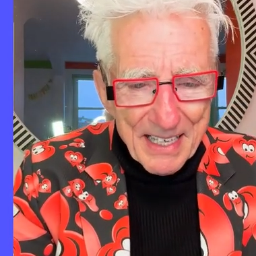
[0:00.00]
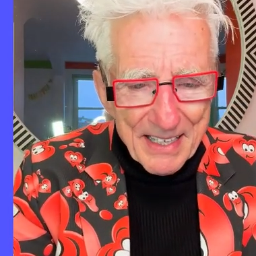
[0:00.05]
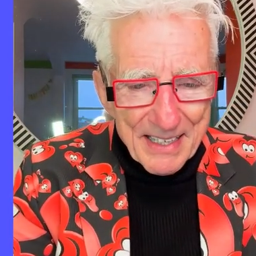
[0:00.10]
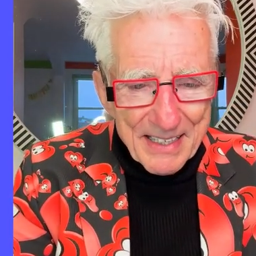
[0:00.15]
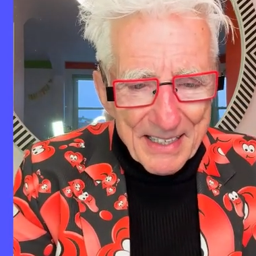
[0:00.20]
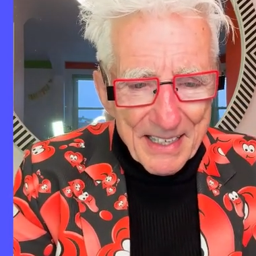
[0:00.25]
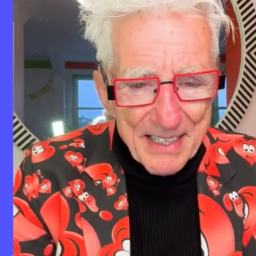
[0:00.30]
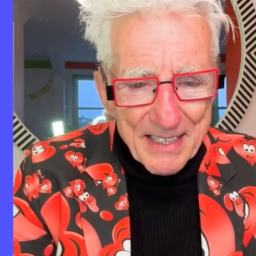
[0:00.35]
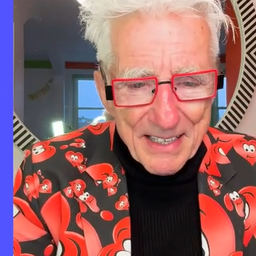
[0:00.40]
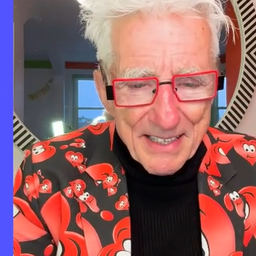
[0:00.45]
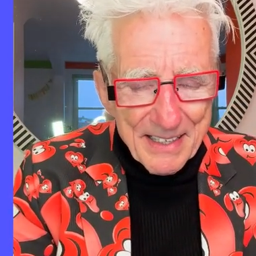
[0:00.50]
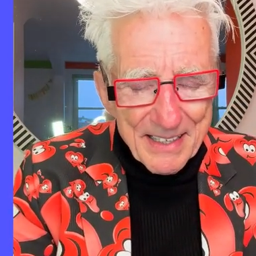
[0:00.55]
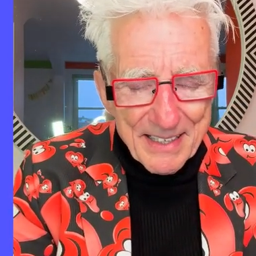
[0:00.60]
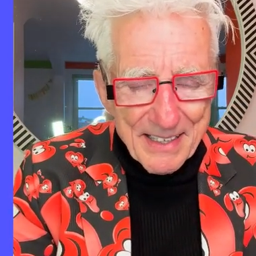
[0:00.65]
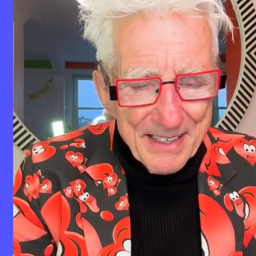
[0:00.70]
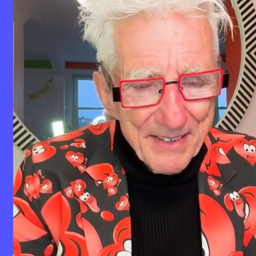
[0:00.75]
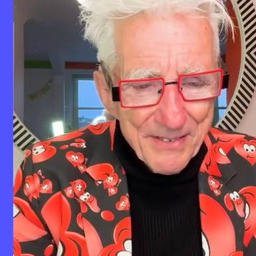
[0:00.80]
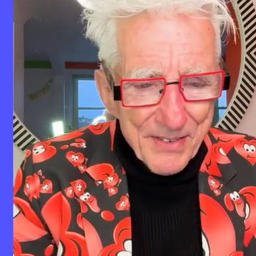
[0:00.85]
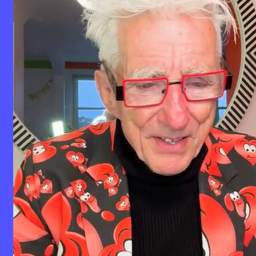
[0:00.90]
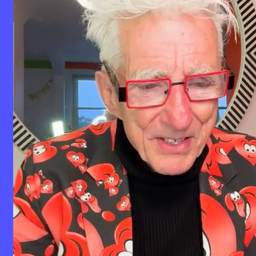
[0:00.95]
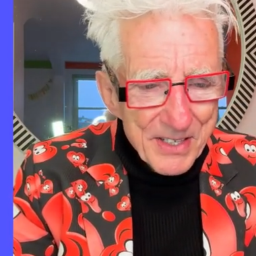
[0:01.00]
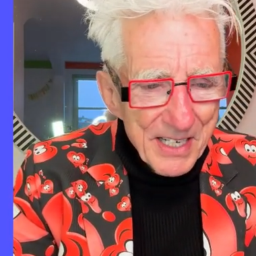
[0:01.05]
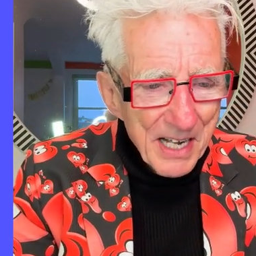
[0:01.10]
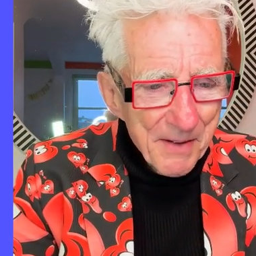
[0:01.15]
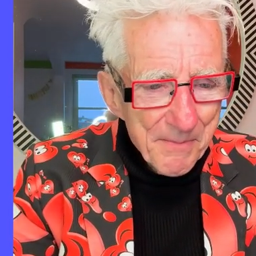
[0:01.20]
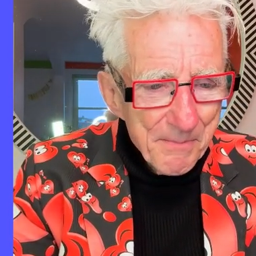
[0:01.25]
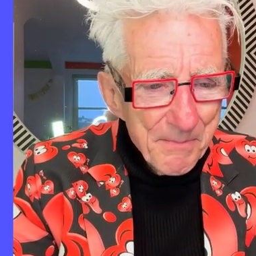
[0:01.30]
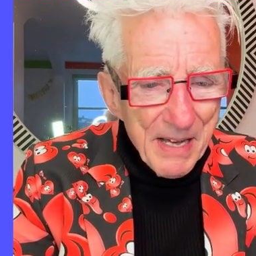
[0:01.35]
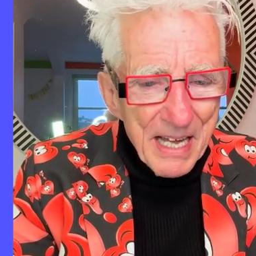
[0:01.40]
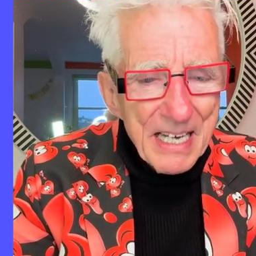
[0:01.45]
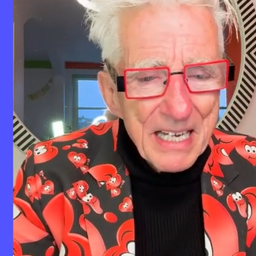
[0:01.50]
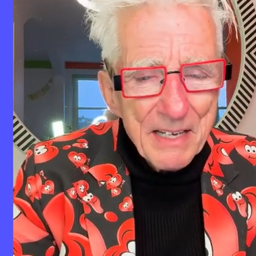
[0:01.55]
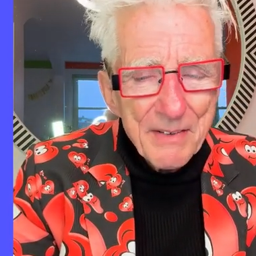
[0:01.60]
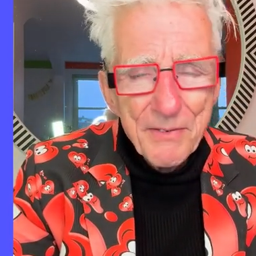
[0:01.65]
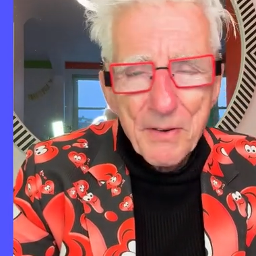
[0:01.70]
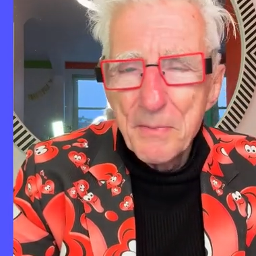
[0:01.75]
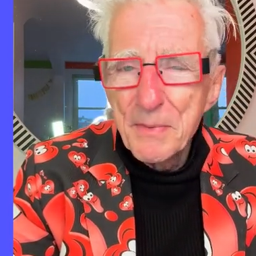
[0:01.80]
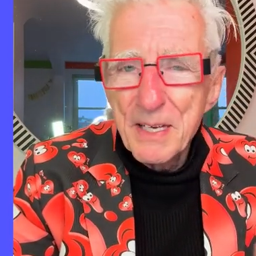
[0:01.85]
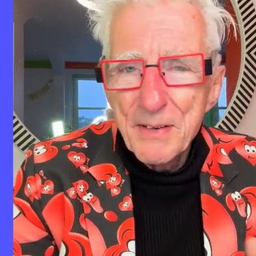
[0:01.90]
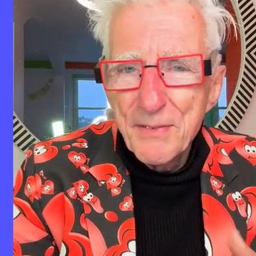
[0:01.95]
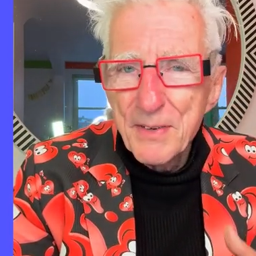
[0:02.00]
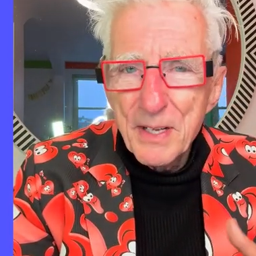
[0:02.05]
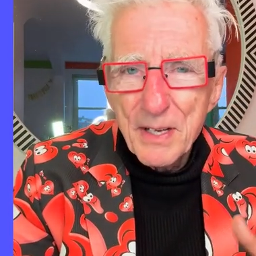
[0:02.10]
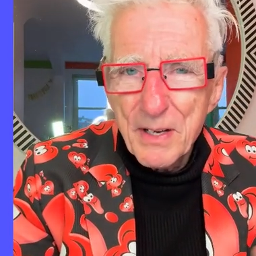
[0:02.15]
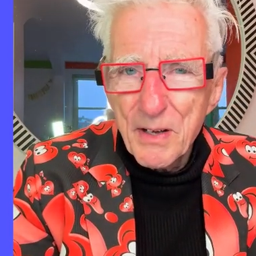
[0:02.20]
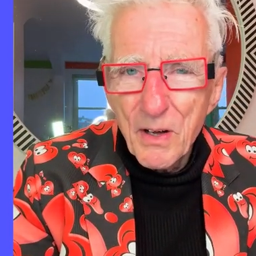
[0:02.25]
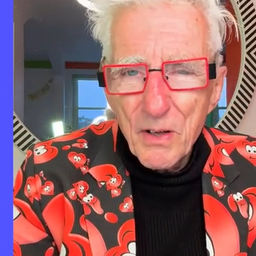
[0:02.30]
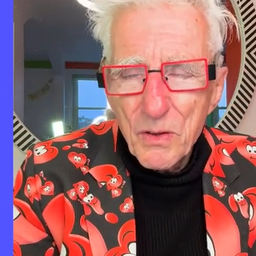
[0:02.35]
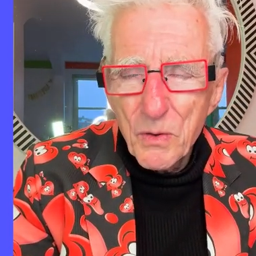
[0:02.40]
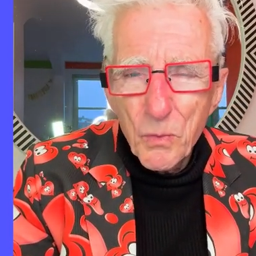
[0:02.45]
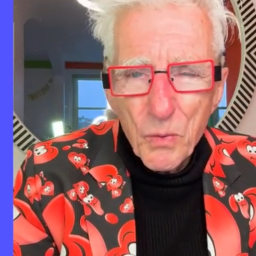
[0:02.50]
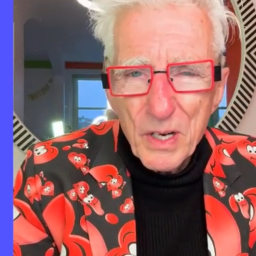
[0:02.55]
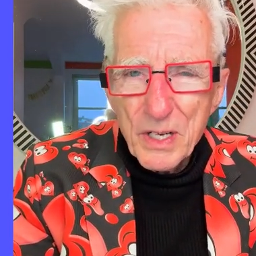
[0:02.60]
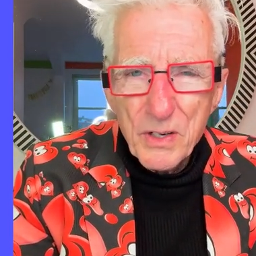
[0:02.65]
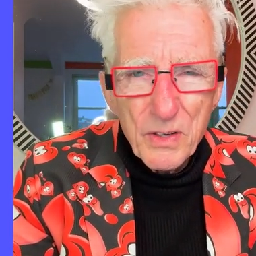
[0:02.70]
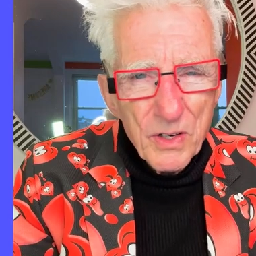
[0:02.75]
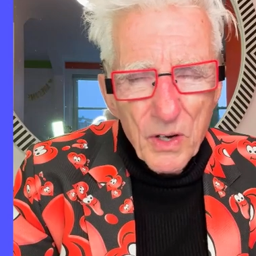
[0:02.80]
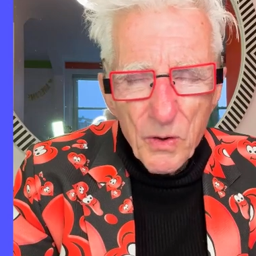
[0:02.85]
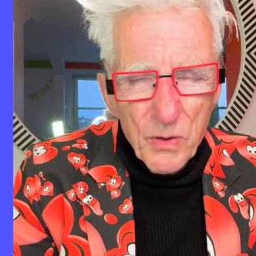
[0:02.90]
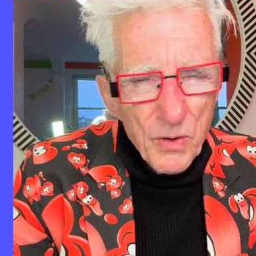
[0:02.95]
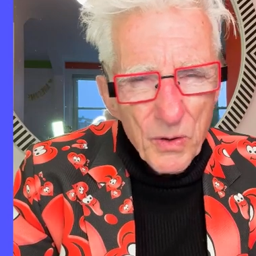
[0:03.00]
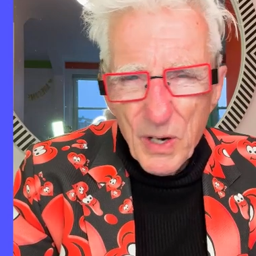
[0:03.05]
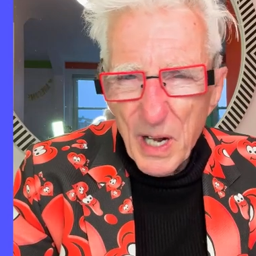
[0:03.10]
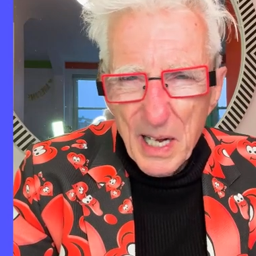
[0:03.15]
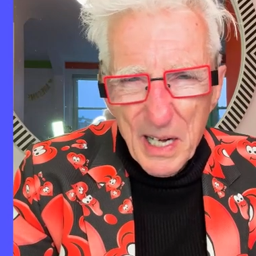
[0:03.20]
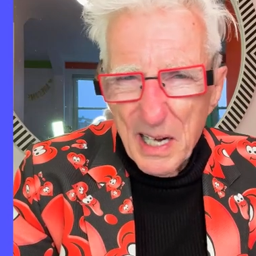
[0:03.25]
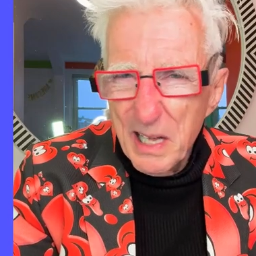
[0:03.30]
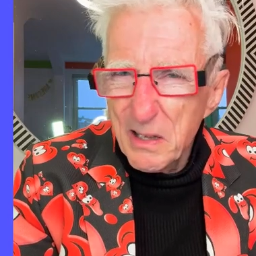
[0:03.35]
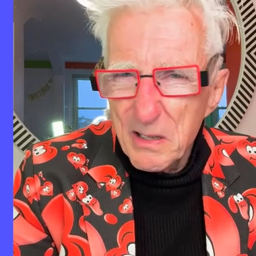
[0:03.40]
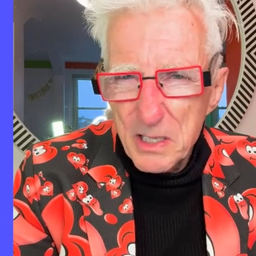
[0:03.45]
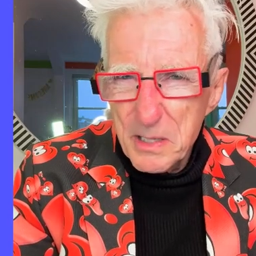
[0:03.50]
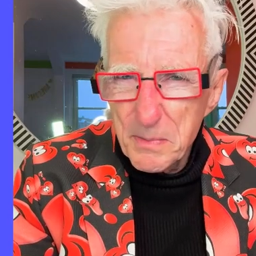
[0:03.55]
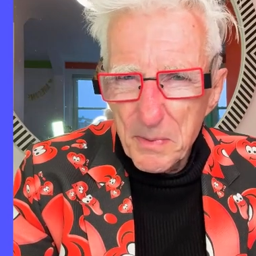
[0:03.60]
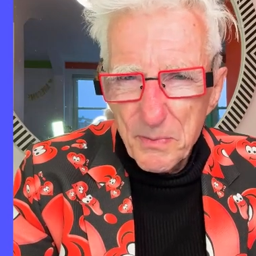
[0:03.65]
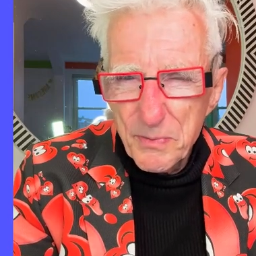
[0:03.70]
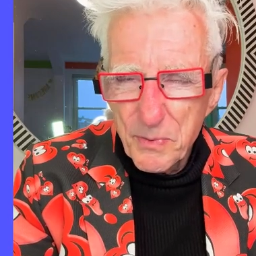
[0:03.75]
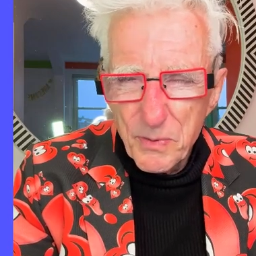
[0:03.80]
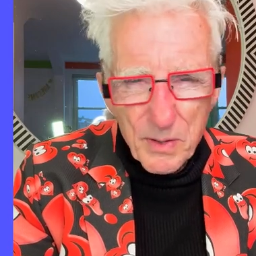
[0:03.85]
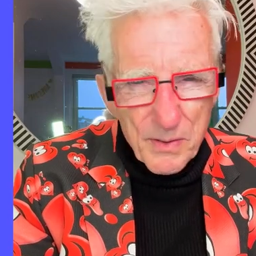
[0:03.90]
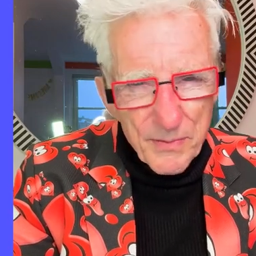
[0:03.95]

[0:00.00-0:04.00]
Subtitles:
if there's not many of them, even call the one you know you're not eligible for.